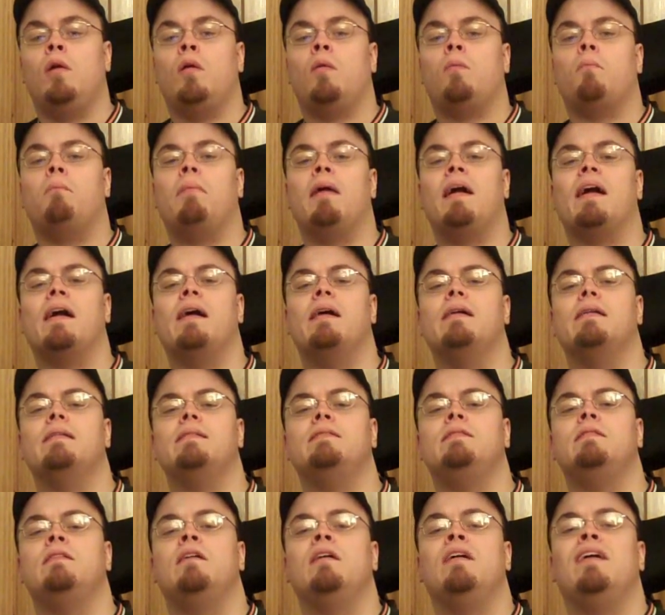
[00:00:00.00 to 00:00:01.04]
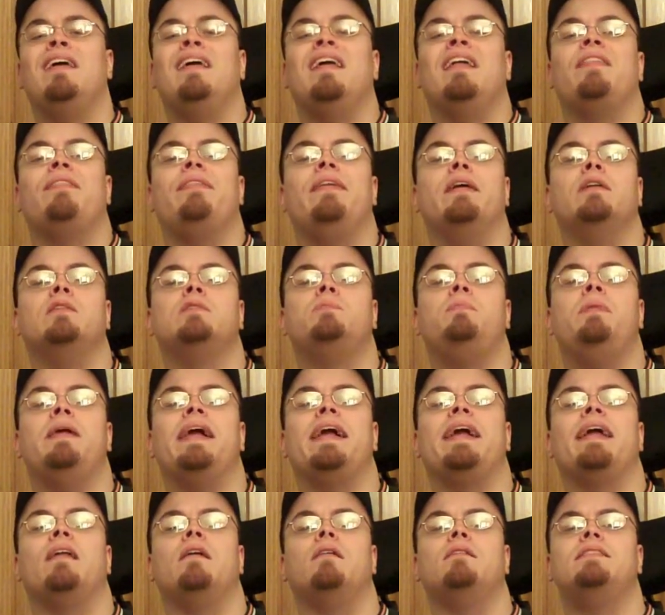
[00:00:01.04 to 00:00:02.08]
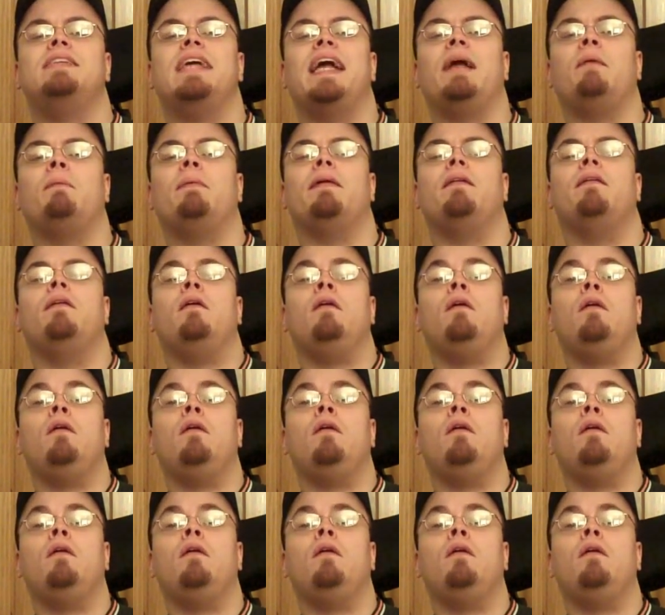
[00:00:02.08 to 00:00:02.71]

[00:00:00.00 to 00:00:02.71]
because there's big entertainment